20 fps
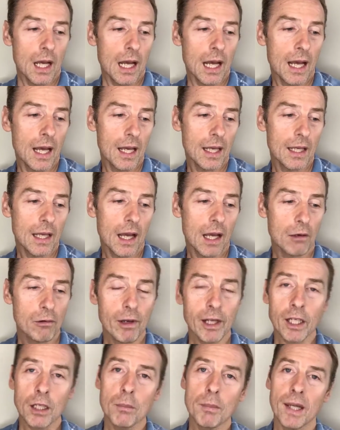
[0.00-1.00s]
I
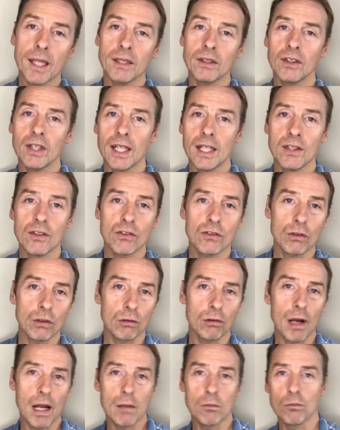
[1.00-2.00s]
recommend
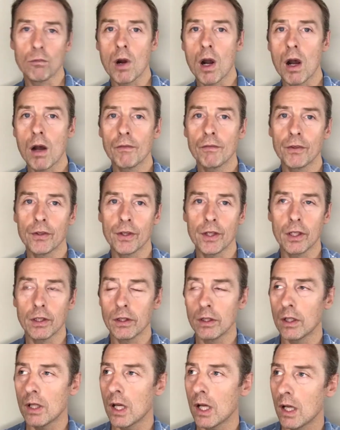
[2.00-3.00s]
Instagram rather
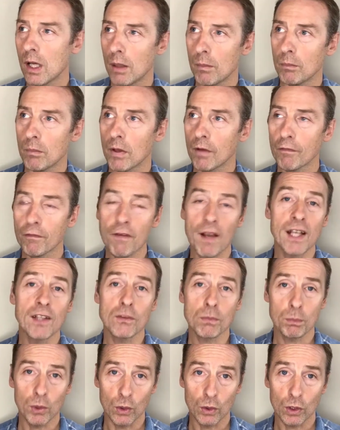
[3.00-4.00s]
than
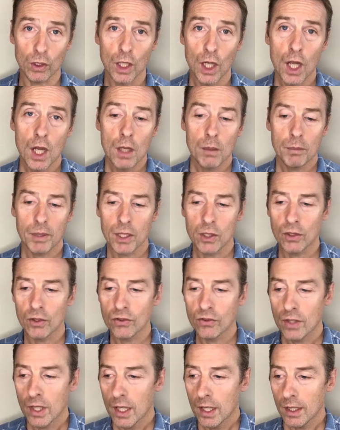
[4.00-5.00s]
Facebook,
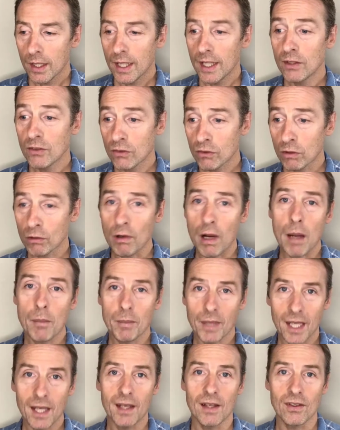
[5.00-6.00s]
because
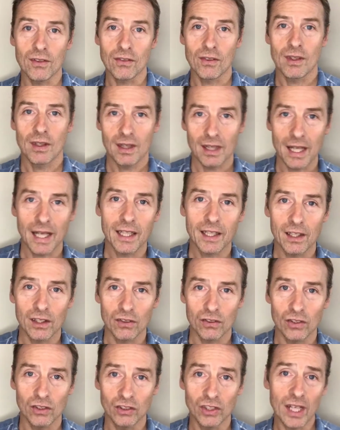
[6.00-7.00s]
Instagram is, like
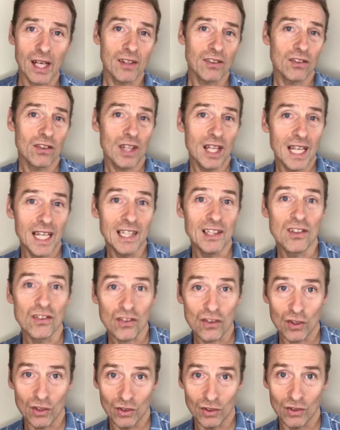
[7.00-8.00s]
it suggests,
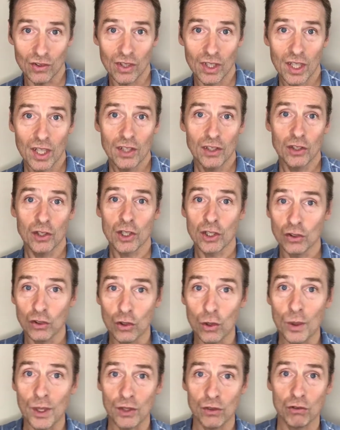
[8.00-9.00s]
instant. You can
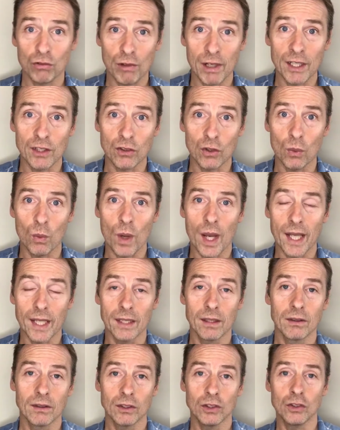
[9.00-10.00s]
do it straight
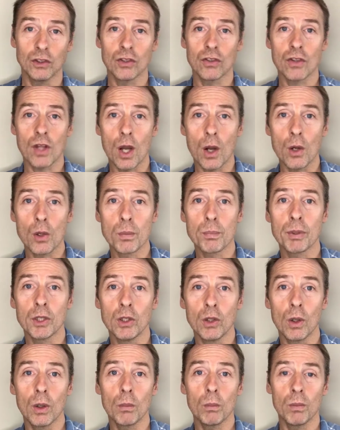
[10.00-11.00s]
away. You just
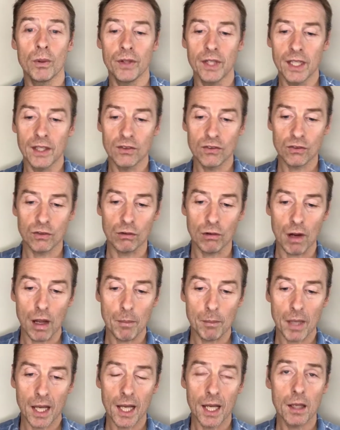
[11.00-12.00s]
open up with the
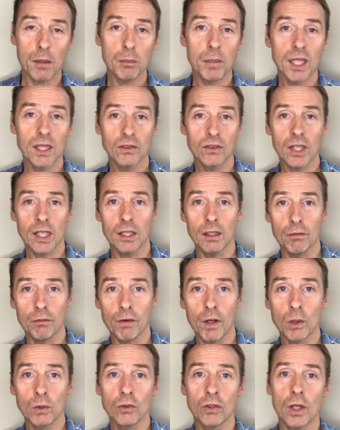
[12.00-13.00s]
Instagram app, take your
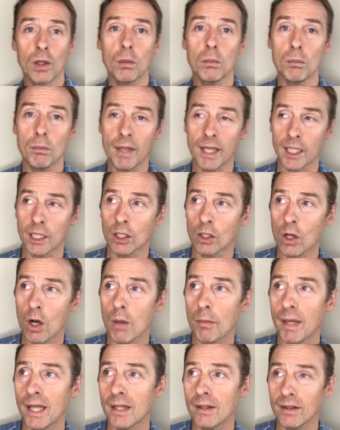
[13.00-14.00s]
photo, make a
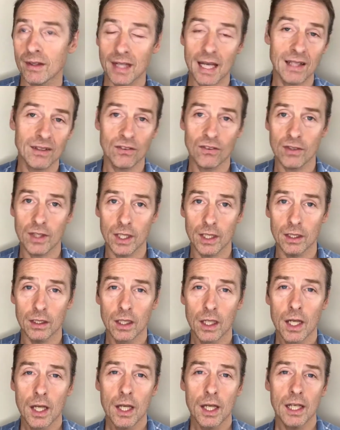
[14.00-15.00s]
comment, that's it.
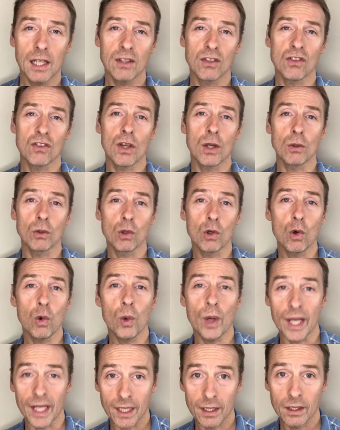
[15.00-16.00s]
It's so
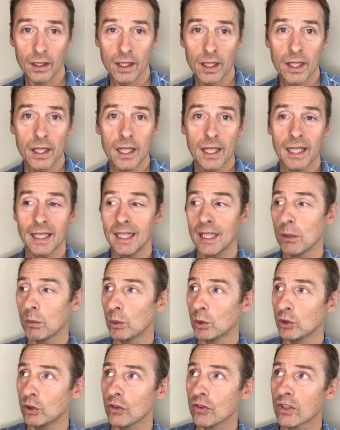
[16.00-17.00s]
quick, and it
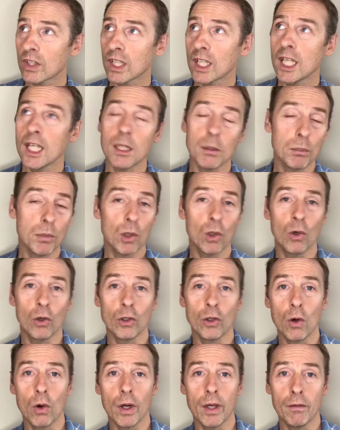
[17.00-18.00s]
will just keep all
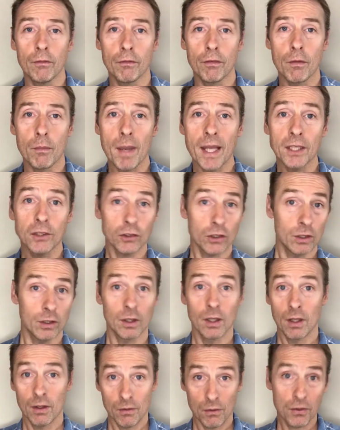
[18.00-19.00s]
your information.
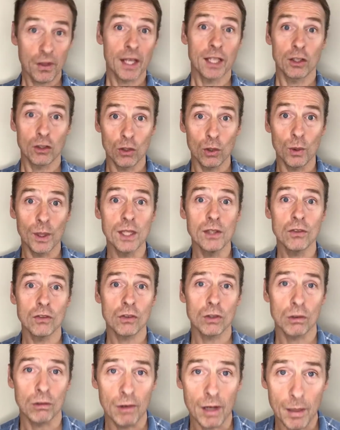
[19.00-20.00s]
Thank you,
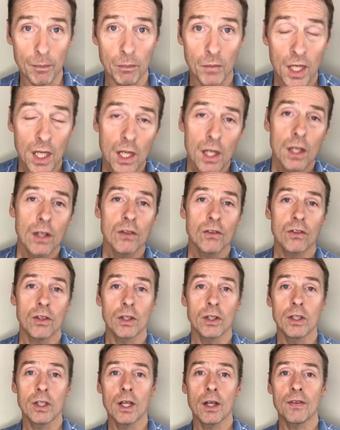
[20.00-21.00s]
Instagram. So,
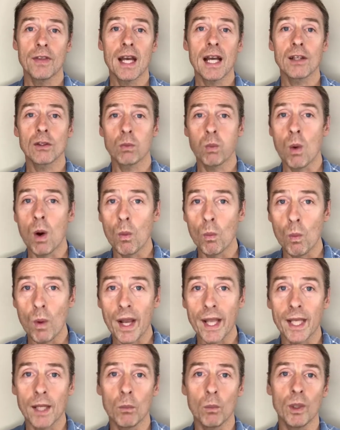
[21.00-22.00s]
you know, that's one
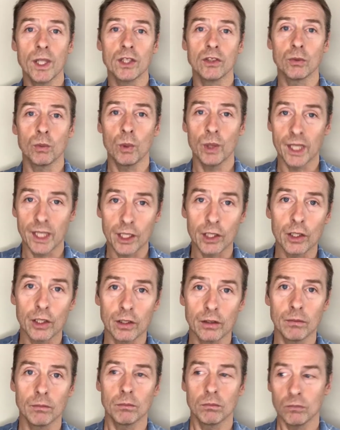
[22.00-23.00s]
way in which we
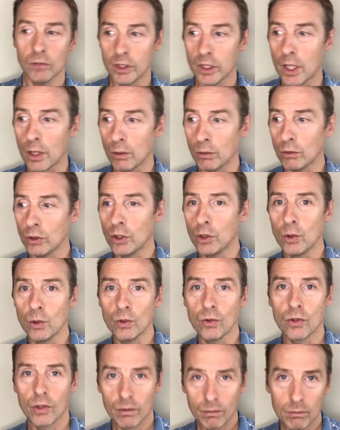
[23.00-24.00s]
can, you know,
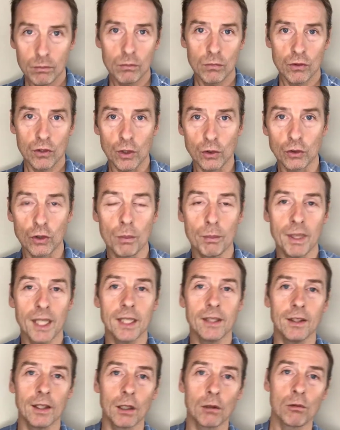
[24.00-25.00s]
use social
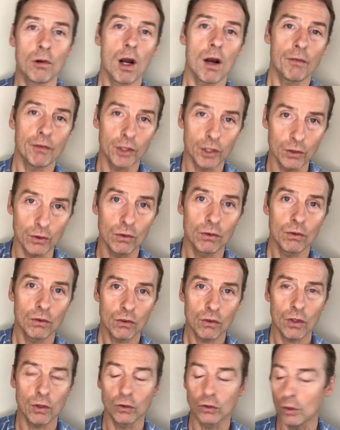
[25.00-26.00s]
media rather than
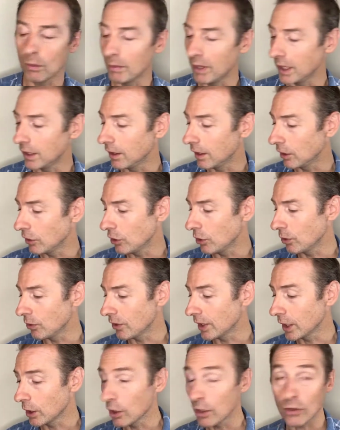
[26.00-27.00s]
social media
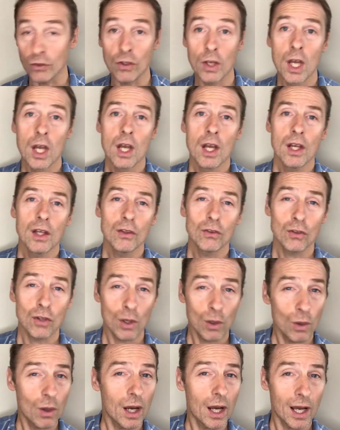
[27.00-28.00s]
using us.
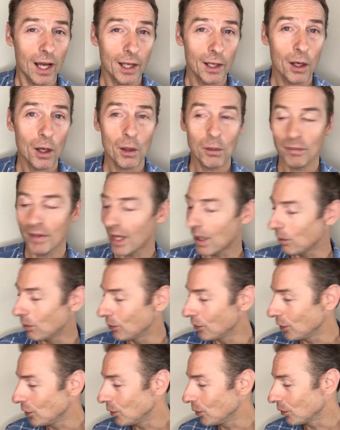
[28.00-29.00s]
So I hope that
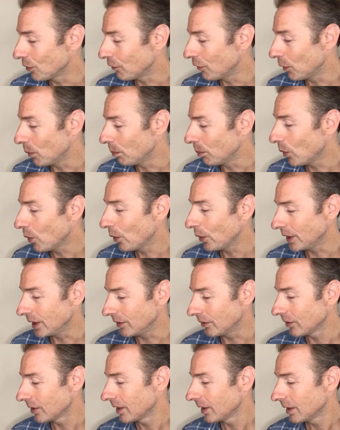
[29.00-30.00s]
was a useful
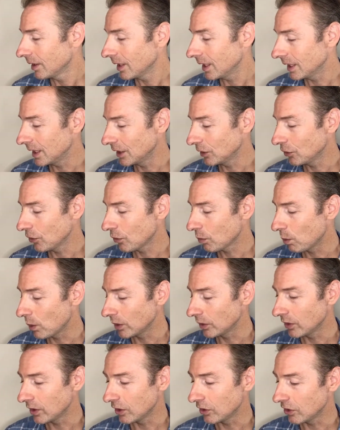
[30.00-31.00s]
point, and I just
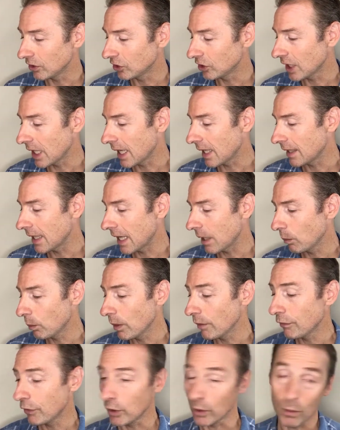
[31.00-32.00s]
wanted to share that
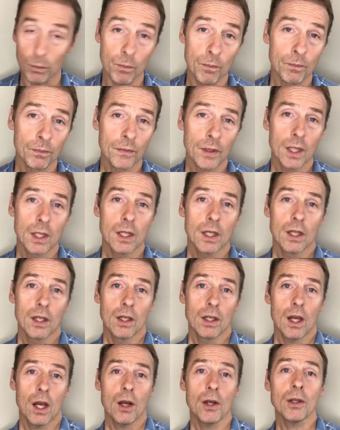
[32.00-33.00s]
with you.
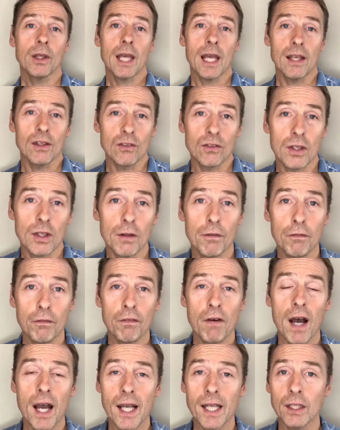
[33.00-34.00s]
Okay, so the
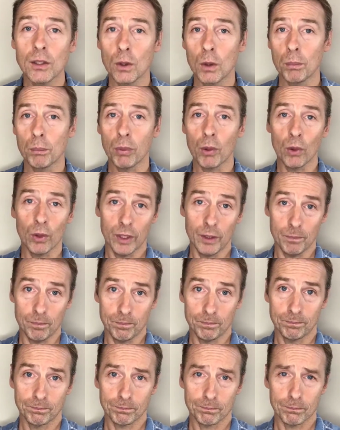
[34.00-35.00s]
final point,
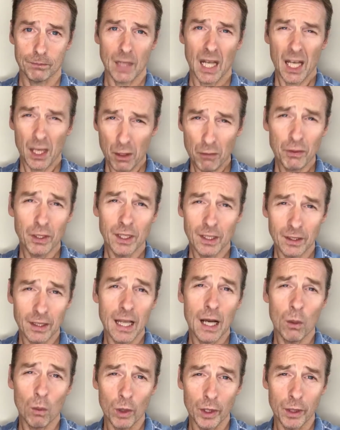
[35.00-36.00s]
I overdid
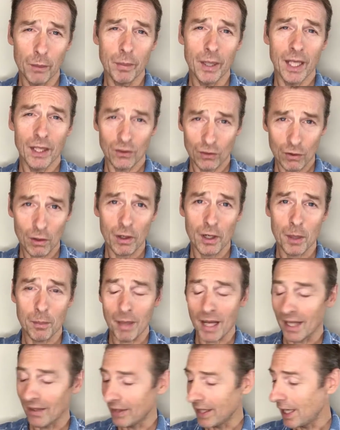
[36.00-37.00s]
that one a bit, sorry
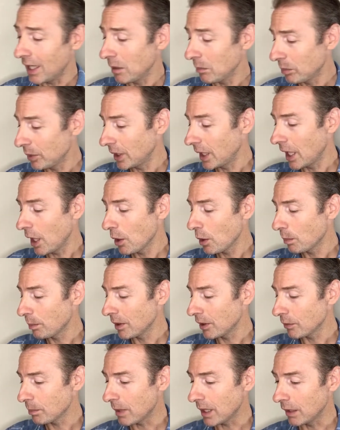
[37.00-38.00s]
about that, but I hope
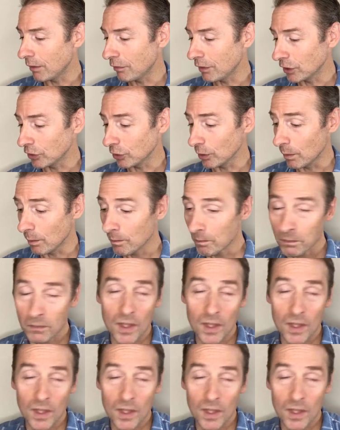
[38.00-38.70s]
it's beneficial.